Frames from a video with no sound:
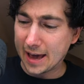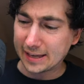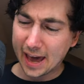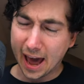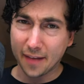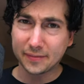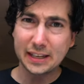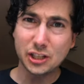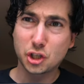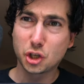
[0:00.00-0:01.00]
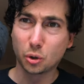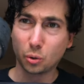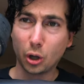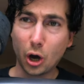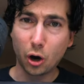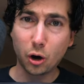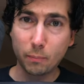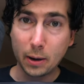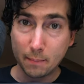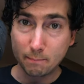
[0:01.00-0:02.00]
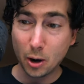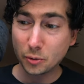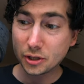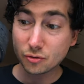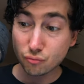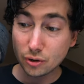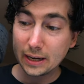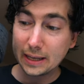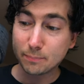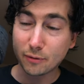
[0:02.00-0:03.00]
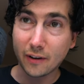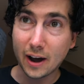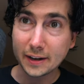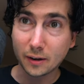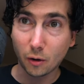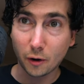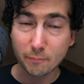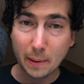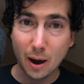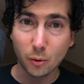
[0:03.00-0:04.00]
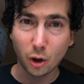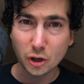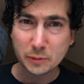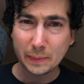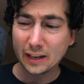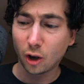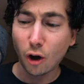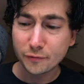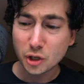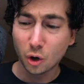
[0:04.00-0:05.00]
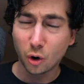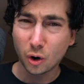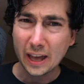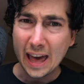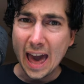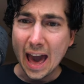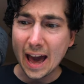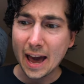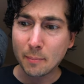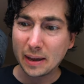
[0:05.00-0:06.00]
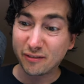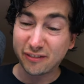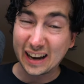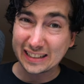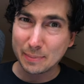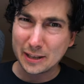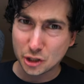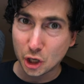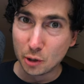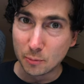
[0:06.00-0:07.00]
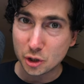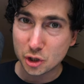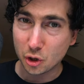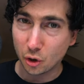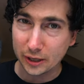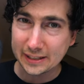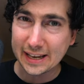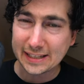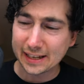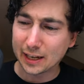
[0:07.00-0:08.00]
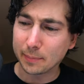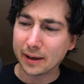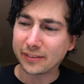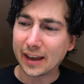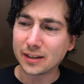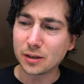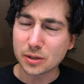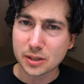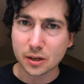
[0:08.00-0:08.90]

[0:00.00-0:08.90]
Yeah, and these dual hub motors really provide a lot of power, a lot of speed, a lot of torque. In fact, a bit too much torque. It takes a little bit of getting used